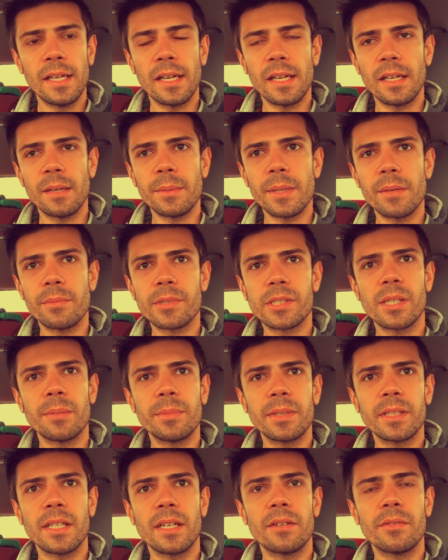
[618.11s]
Uh, I um, mean, it was
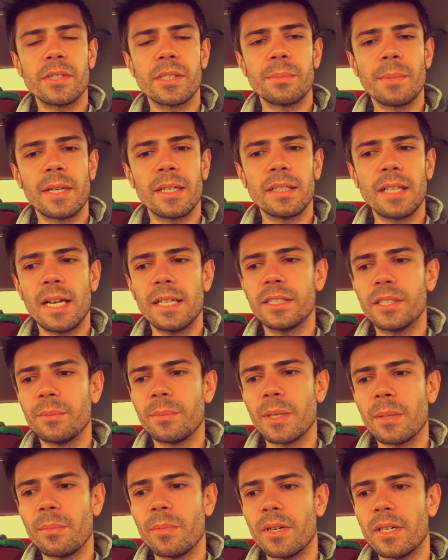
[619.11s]
something that always meant a lot to
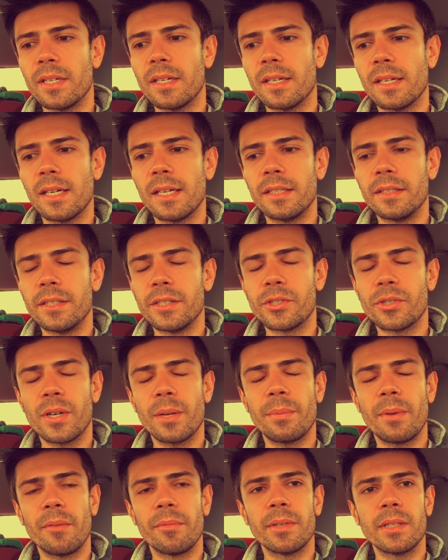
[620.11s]
me, but uh, on the
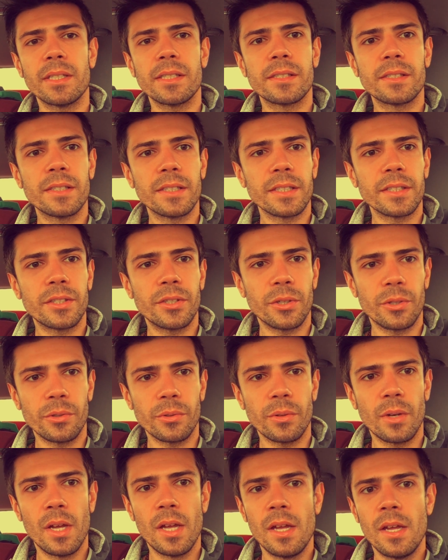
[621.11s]
trip, I've been listening
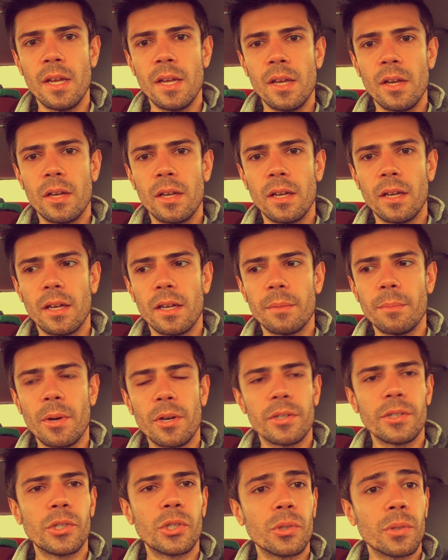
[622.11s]
to uh,
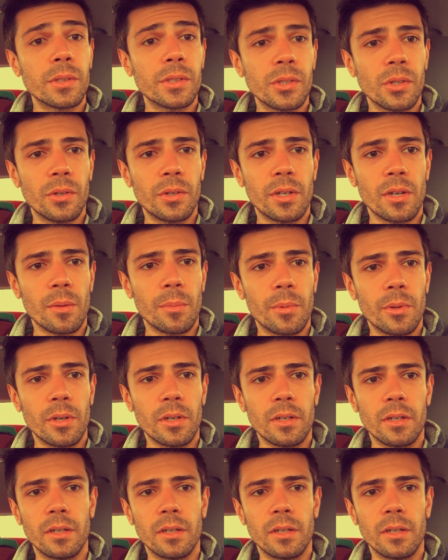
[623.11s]
Martin Short's audiobook.